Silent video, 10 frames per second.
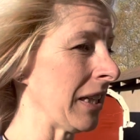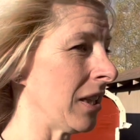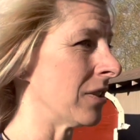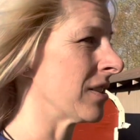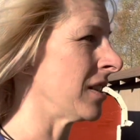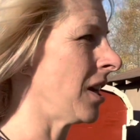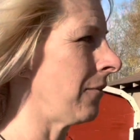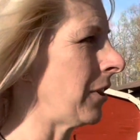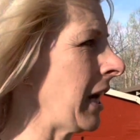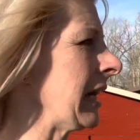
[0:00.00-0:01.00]
There's
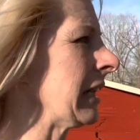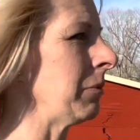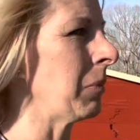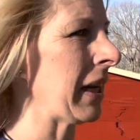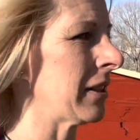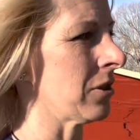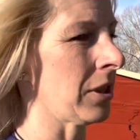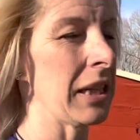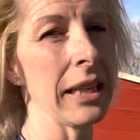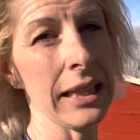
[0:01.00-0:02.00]
never any mice or
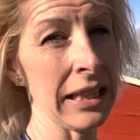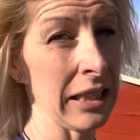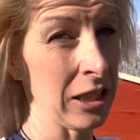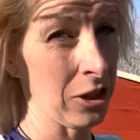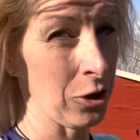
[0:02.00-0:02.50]
anything in here,